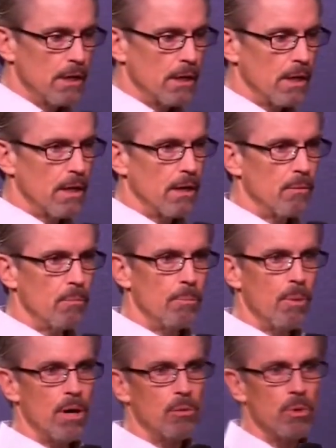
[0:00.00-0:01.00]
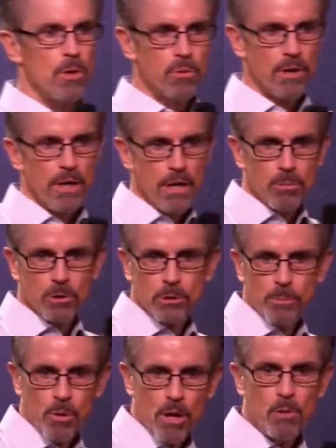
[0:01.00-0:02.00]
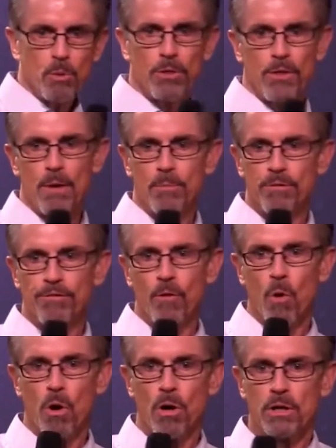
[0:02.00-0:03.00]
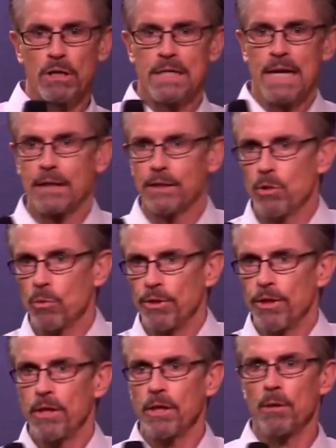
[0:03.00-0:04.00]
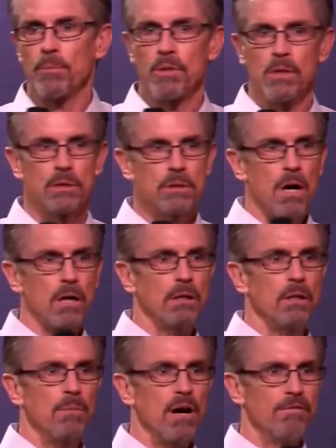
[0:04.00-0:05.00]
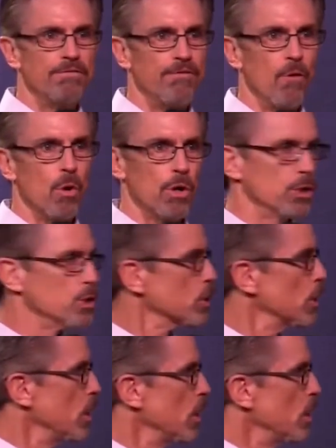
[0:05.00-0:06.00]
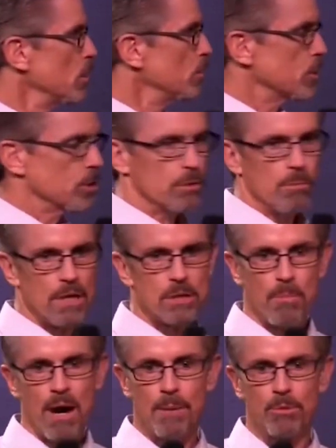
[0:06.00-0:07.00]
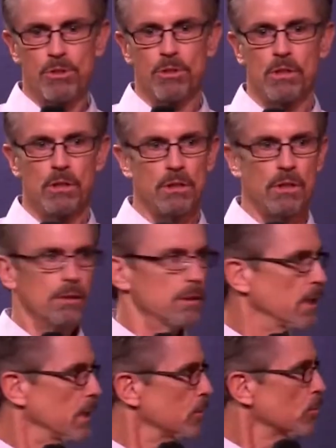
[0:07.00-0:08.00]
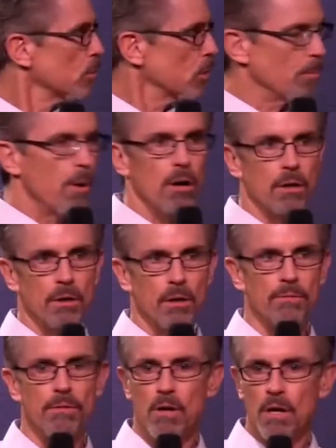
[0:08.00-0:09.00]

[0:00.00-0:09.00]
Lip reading: But we were able to pray with them before connecting with him, talking about Forge, which is a men's Bible study that we're a part of.